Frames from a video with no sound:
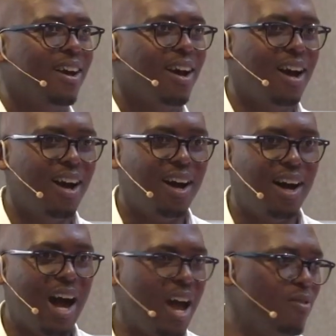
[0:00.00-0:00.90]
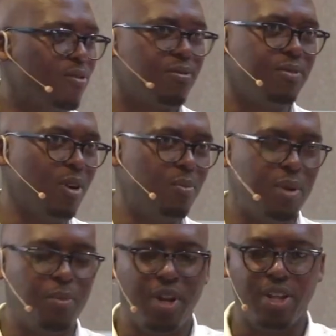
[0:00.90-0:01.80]
Uh, I have, you know,
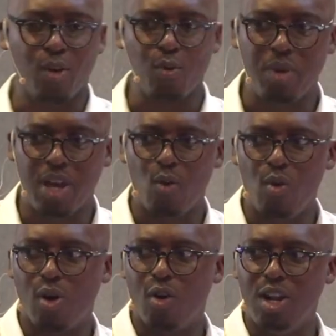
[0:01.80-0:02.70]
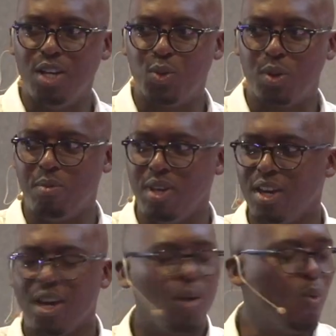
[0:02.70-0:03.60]
people in the room here who are colleagues with me.
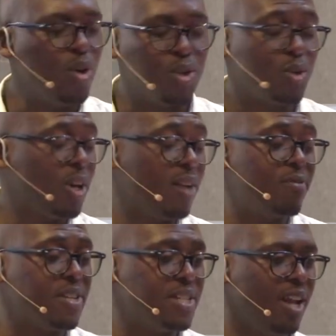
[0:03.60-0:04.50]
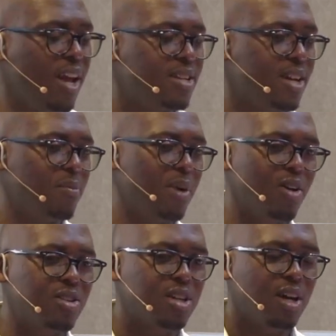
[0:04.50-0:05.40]
We used to get fascinated
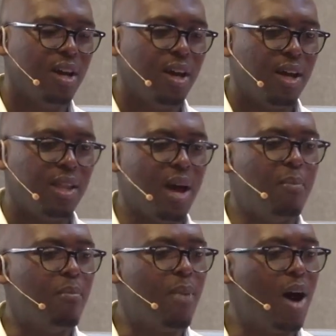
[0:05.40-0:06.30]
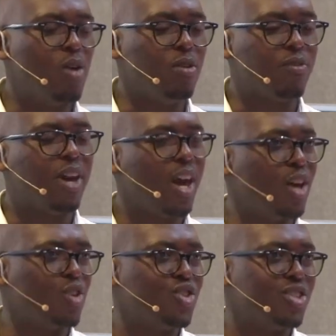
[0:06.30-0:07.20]
about the amount of
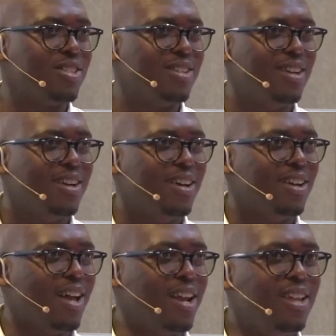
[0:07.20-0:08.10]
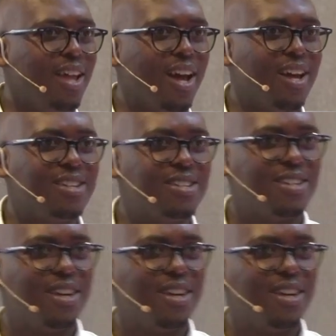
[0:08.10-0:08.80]
cash that either get